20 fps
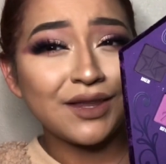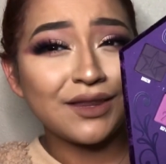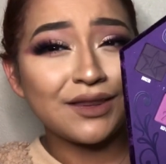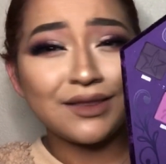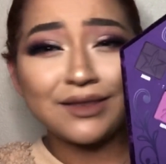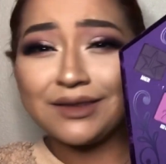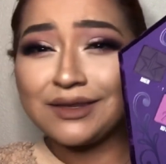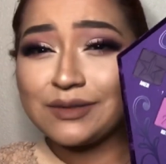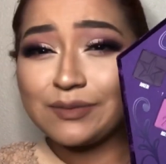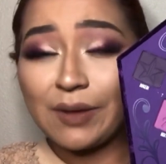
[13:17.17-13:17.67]

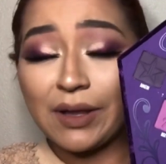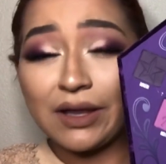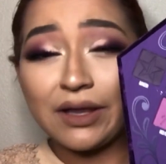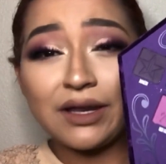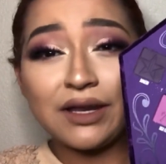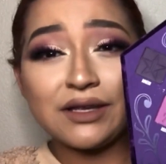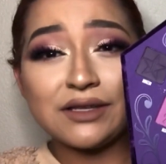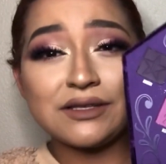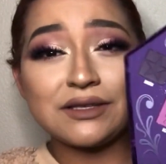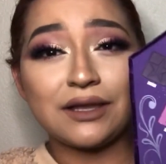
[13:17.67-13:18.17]
this palette
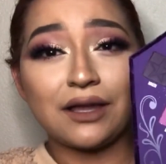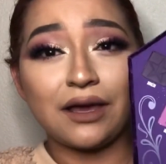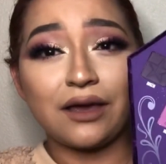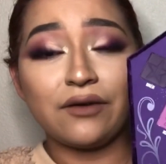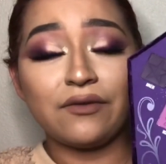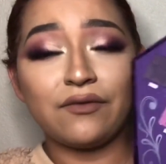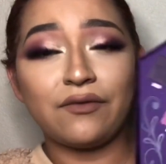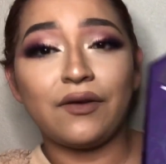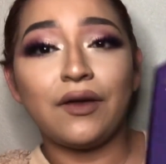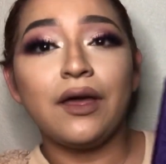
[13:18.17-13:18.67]
is
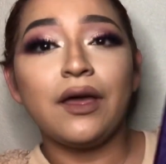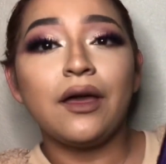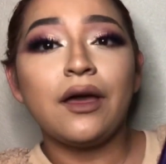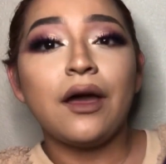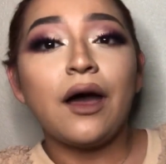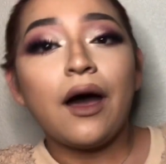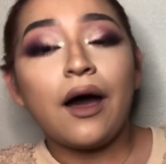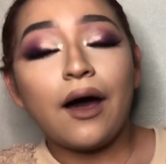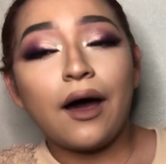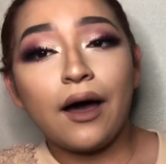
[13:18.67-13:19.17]
life.
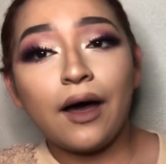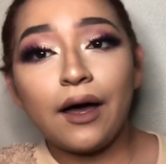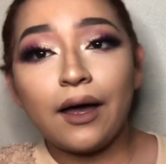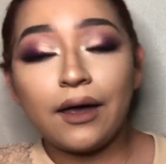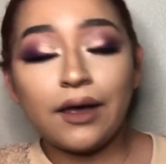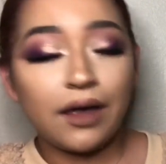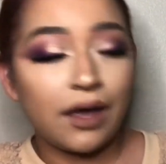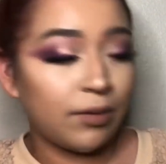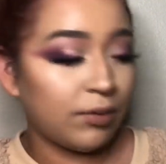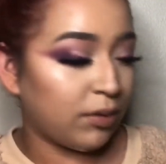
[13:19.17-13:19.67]
I
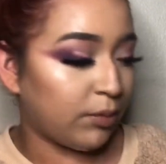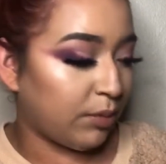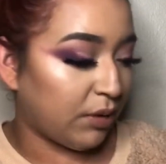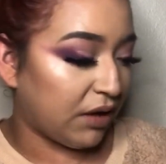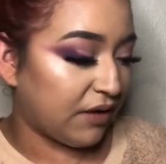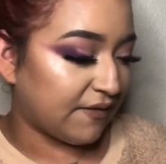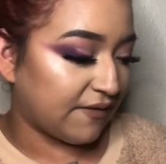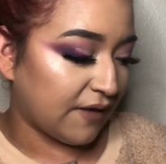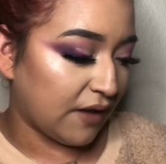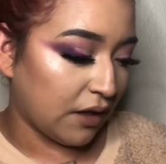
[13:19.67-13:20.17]
am a big
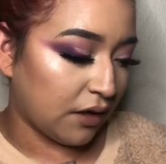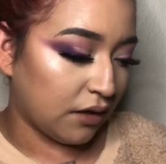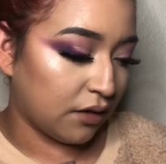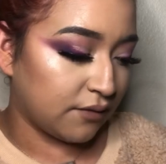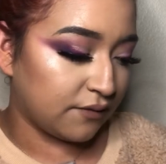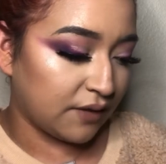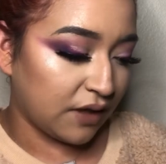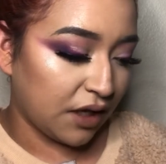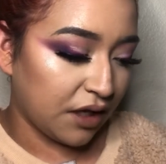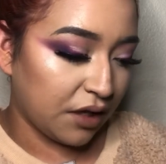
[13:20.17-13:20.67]
fan of
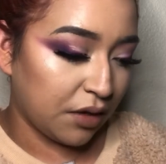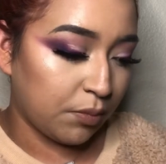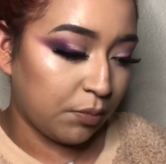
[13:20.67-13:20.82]
like